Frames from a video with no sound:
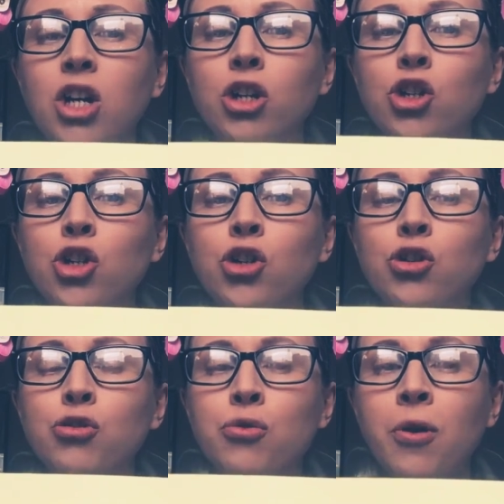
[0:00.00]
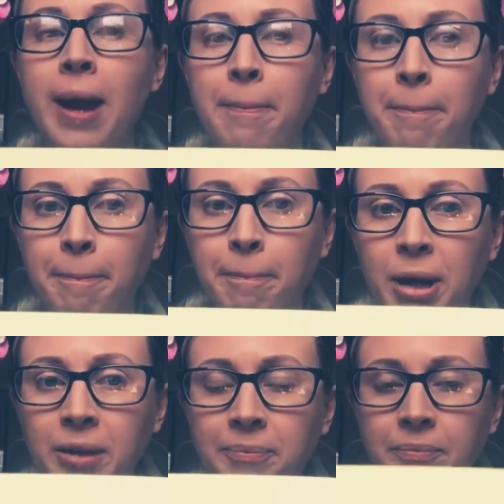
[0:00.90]
Shrimp.
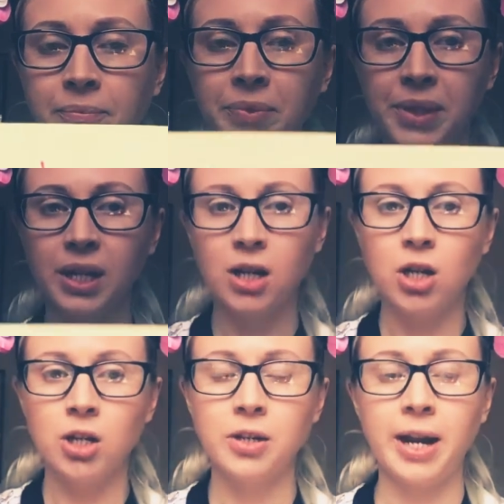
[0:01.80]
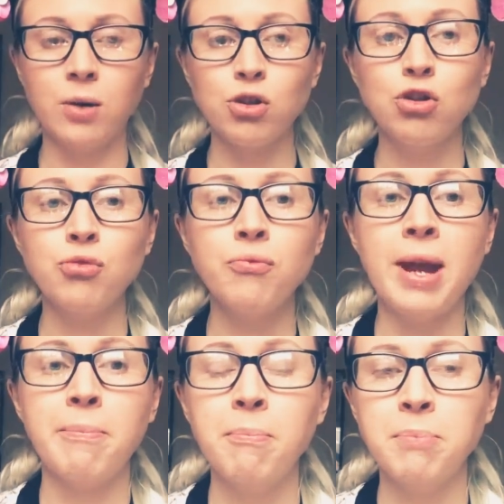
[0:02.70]
Now
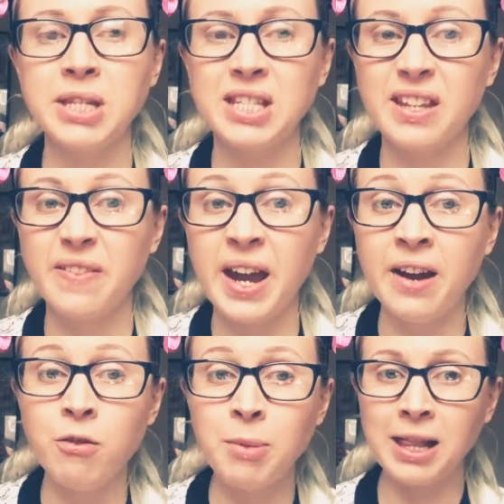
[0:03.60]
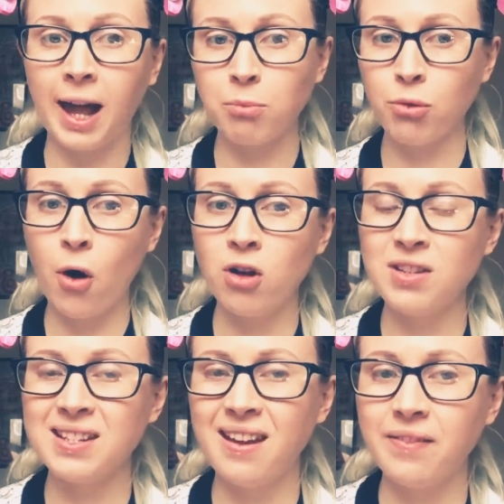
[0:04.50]
shrimps, they're a bit like
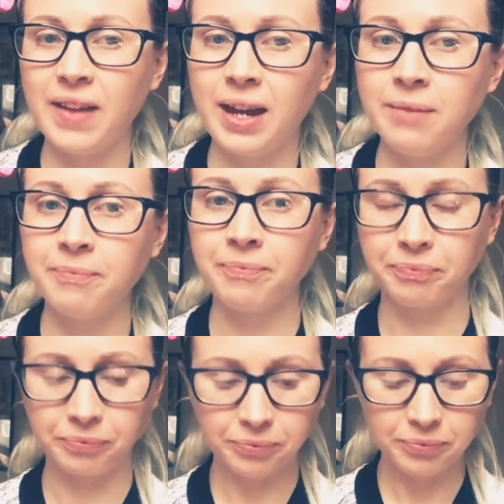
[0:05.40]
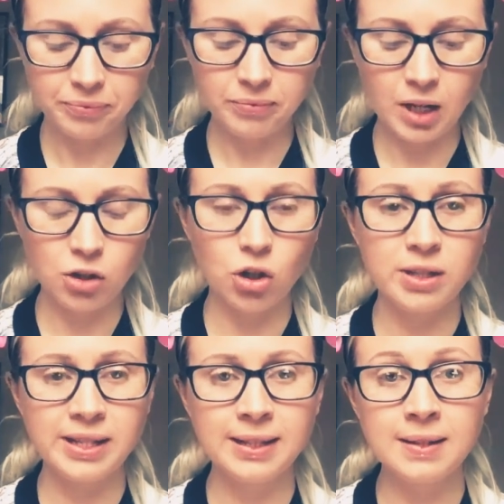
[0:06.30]
prawns, aren't they? Those
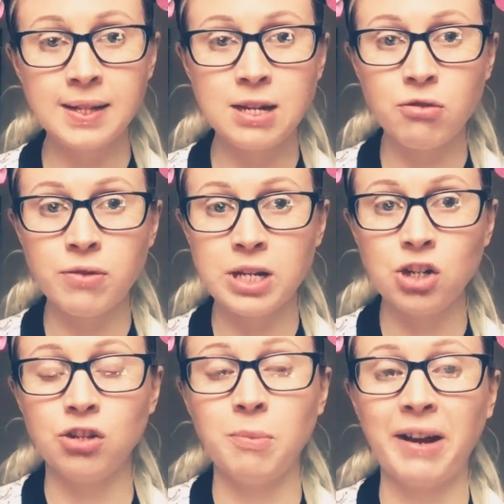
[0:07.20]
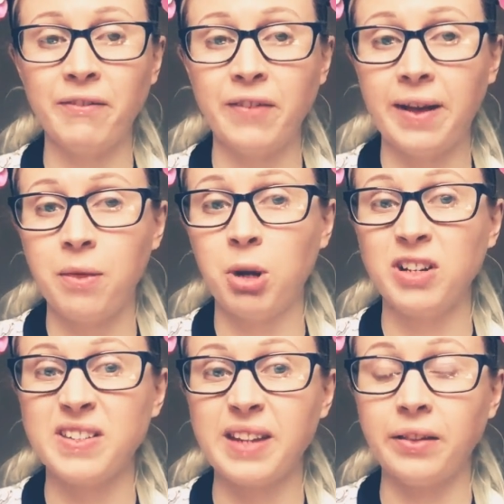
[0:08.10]
little sea creatures, you might find them on a
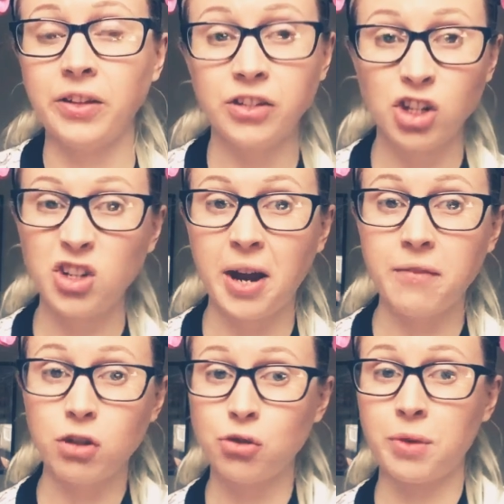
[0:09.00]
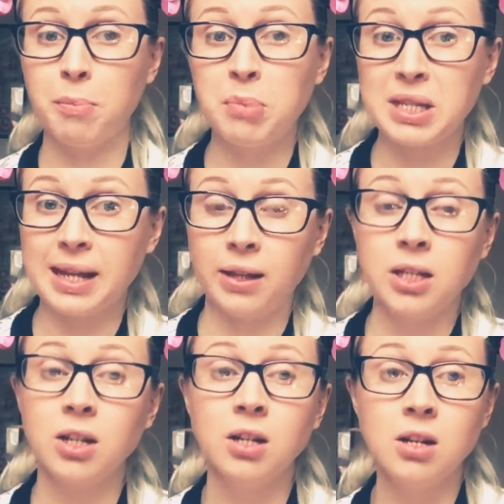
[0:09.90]
salad. You could have a shrimp
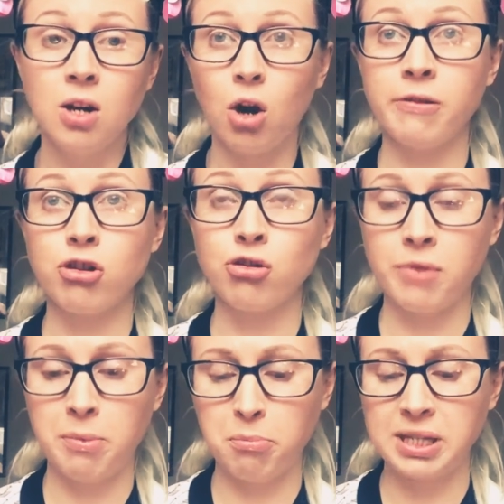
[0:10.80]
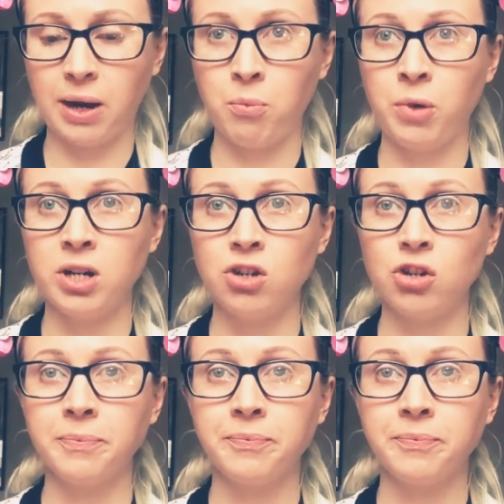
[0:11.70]
salad or a shrimp sandwich.